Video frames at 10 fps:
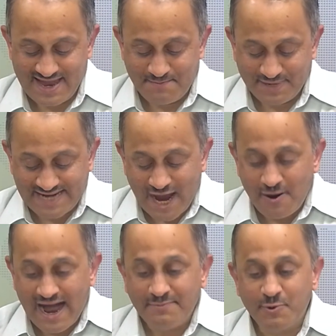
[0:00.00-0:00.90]
But now
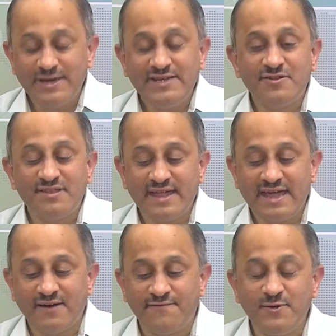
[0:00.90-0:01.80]
I am going to
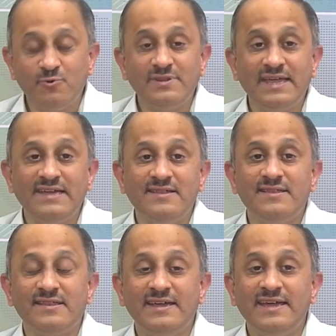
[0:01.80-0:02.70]
say a few
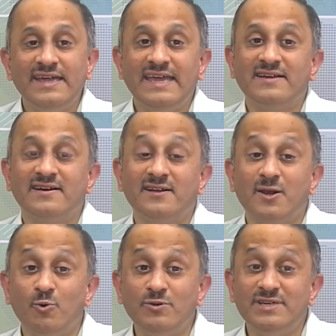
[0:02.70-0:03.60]
things in
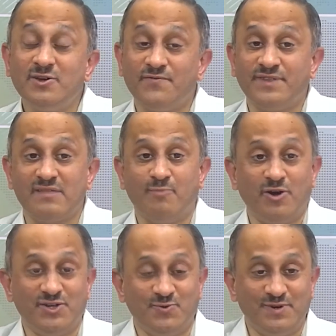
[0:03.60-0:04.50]
conclusion of this module.